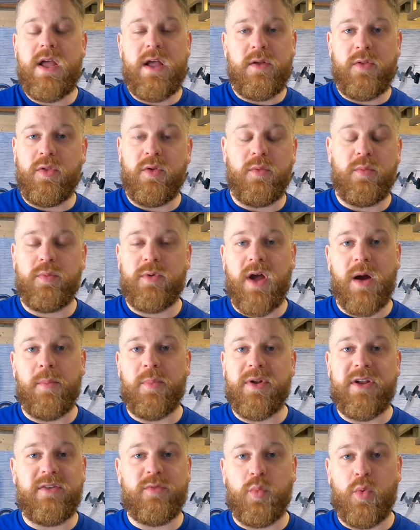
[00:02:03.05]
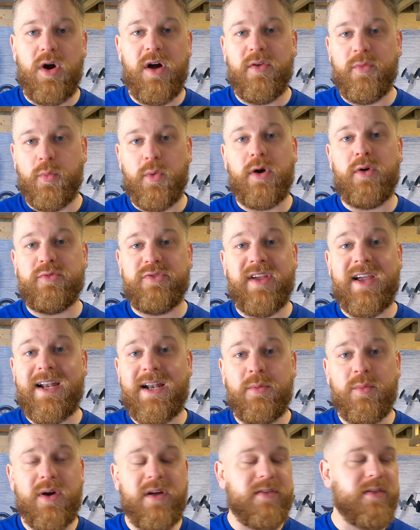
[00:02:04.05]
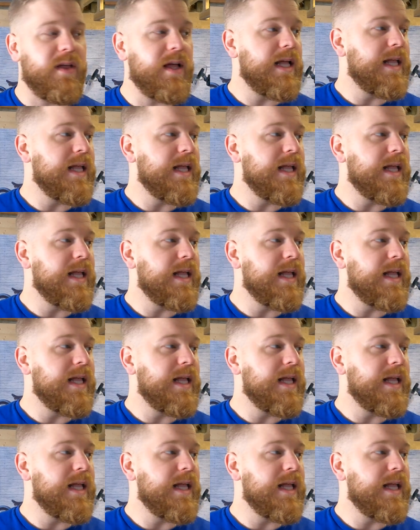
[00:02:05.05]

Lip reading: the company's worthwhile dealing with.